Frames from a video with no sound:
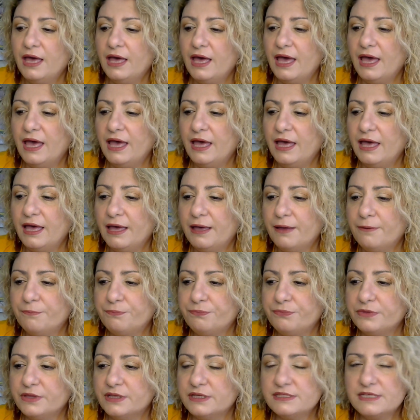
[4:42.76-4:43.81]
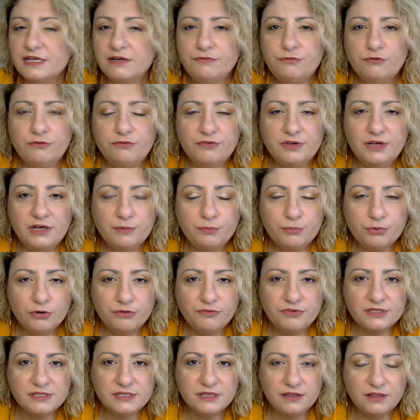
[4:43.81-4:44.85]
Um, self-fulfilling
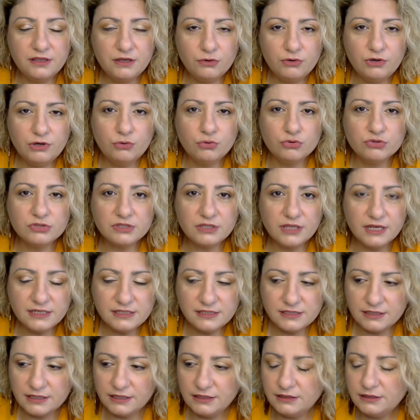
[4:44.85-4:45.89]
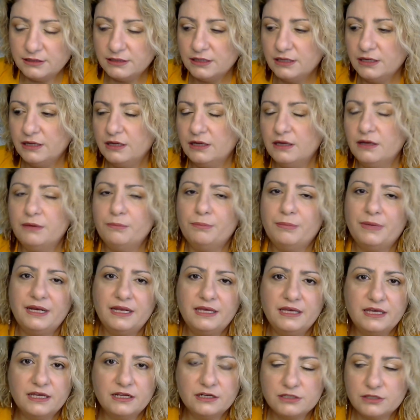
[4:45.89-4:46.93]
prophecy theory was tested many
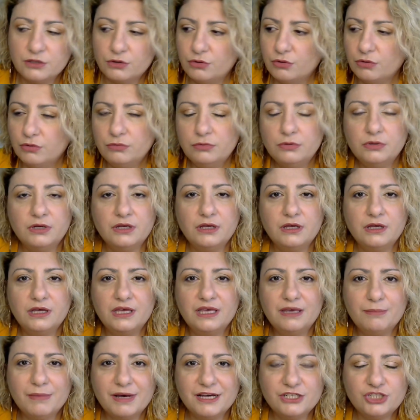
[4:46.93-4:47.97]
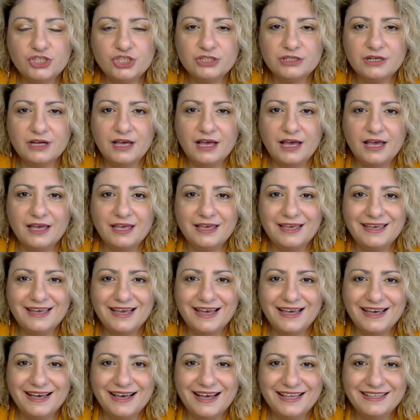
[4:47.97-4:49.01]
years ago. Imagine I,
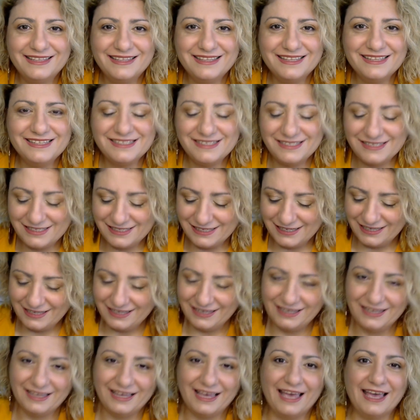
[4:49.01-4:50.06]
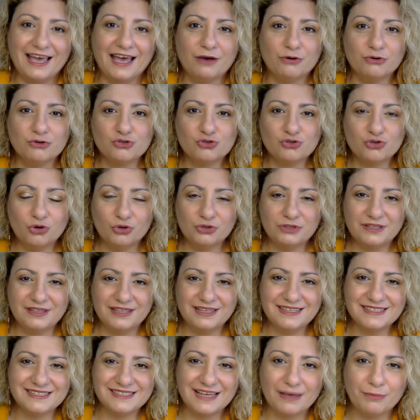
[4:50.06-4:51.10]
I had this, uh, I, I was taught
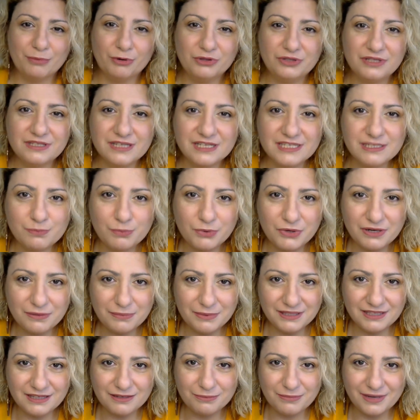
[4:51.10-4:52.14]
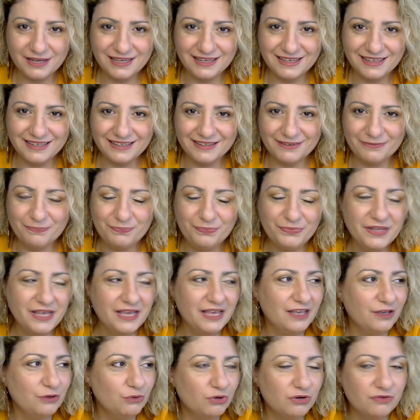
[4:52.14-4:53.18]
this about this experiment in my
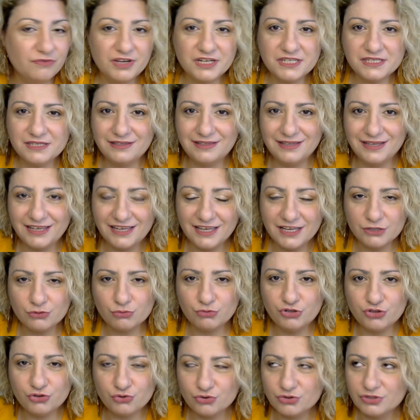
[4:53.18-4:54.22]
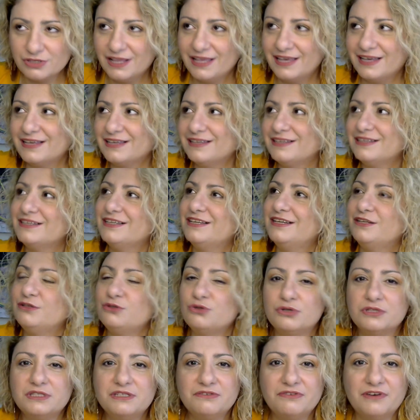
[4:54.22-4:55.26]
university years, which was like
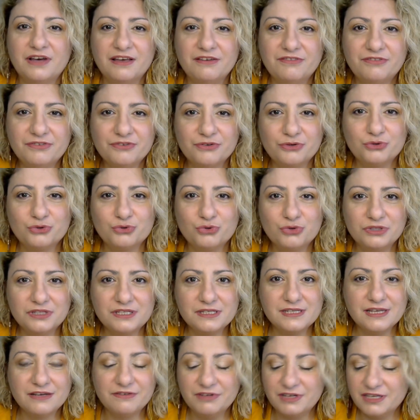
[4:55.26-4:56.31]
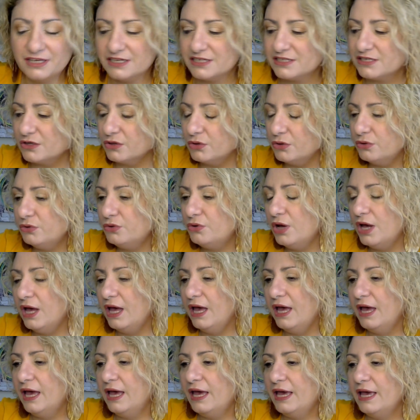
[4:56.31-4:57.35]
twenty-five or twenty-seven years ago,
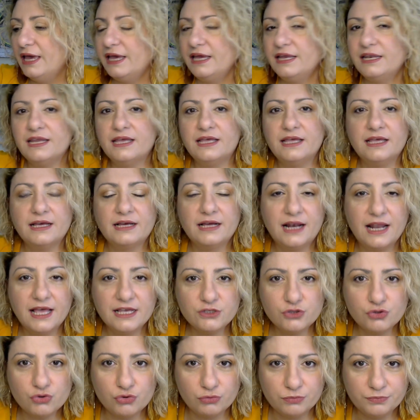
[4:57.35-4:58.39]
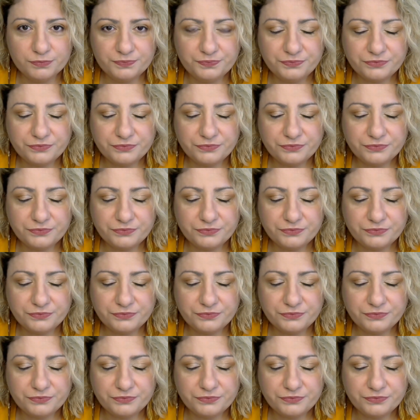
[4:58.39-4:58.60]
in a classroom.